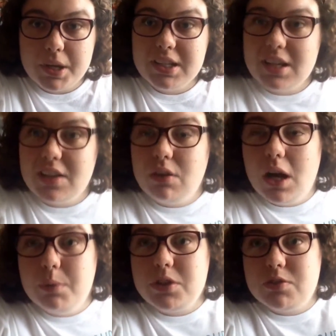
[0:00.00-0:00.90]
I thought I
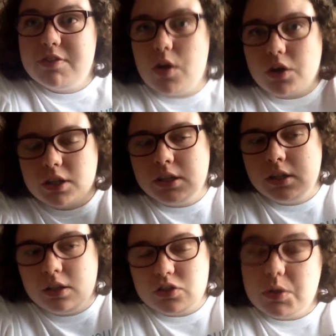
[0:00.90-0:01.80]
would
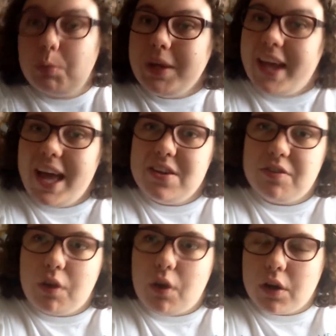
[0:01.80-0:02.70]
do a weekend
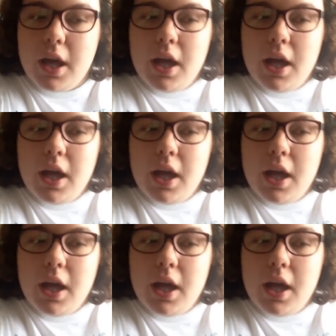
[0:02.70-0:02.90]
vlog